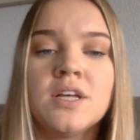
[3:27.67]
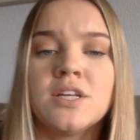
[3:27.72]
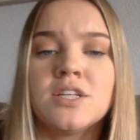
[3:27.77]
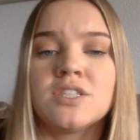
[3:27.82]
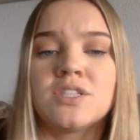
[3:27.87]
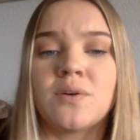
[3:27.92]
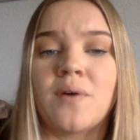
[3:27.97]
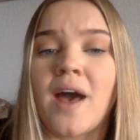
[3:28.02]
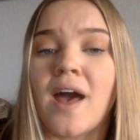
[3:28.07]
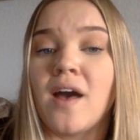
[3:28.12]

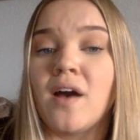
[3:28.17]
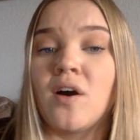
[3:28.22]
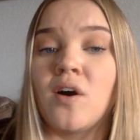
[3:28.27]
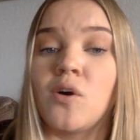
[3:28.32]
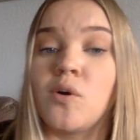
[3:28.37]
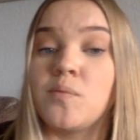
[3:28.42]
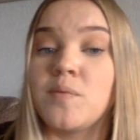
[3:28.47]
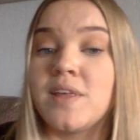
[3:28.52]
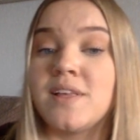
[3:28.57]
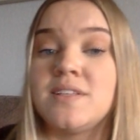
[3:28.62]
So at
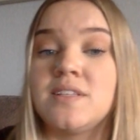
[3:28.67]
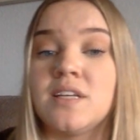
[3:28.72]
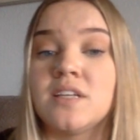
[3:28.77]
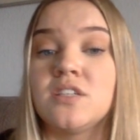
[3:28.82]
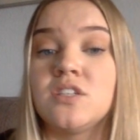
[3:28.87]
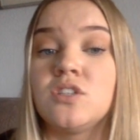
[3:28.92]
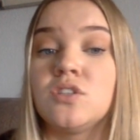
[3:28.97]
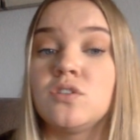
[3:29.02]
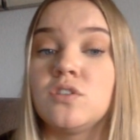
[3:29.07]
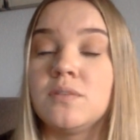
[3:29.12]
home, it is
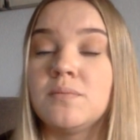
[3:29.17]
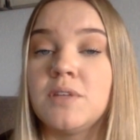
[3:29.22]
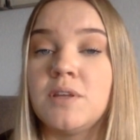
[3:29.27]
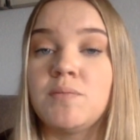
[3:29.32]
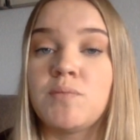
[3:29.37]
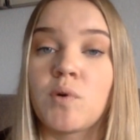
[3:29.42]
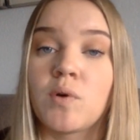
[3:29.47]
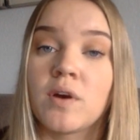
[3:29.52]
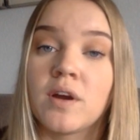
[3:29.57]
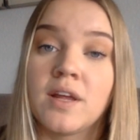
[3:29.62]
extremely
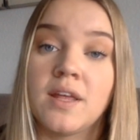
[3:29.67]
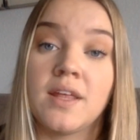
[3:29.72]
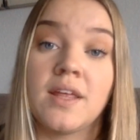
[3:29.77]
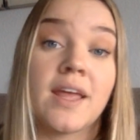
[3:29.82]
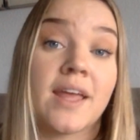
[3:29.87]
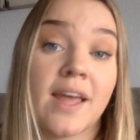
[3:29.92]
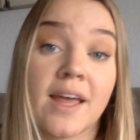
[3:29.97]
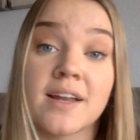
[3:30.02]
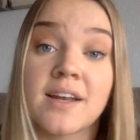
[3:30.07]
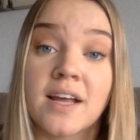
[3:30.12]
important,
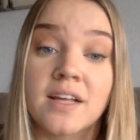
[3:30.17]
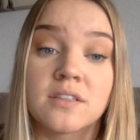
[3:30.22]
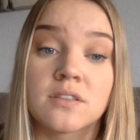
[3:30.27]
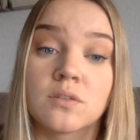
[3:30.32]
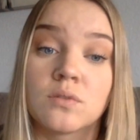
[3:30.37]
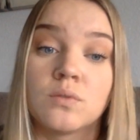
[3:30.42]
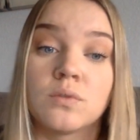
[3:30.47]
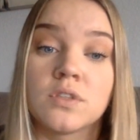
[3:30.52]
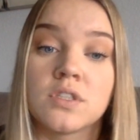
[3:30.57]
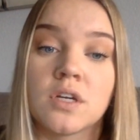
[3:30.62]
and at
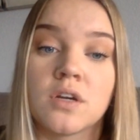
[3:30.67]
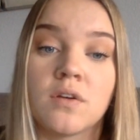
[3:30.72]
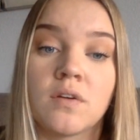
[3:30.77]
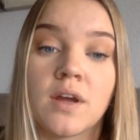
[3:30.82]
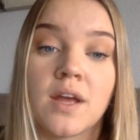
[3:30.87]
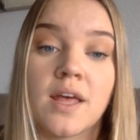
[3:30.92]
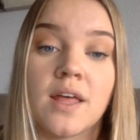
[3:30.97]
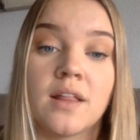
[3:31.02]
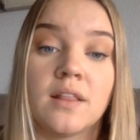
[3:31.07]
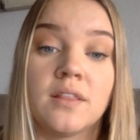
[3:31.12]
school, to
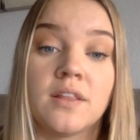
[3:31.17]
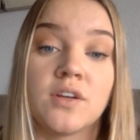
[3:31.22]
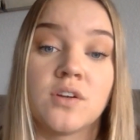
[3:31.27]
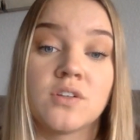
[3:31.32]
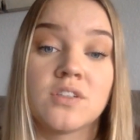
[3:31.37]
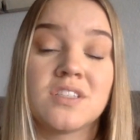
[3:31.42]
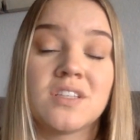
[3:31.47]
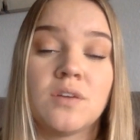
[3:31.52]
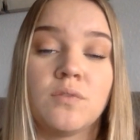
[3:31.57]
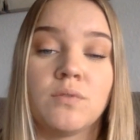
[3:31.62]
create a
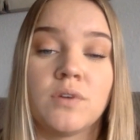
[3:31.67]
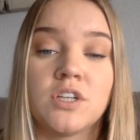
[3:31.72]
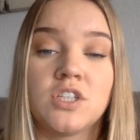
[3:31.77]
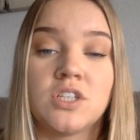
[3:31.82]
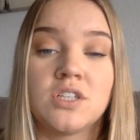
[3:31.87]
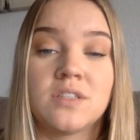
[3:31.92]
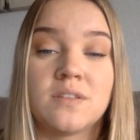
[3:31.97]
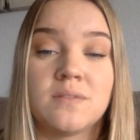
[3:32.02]
literacy-rich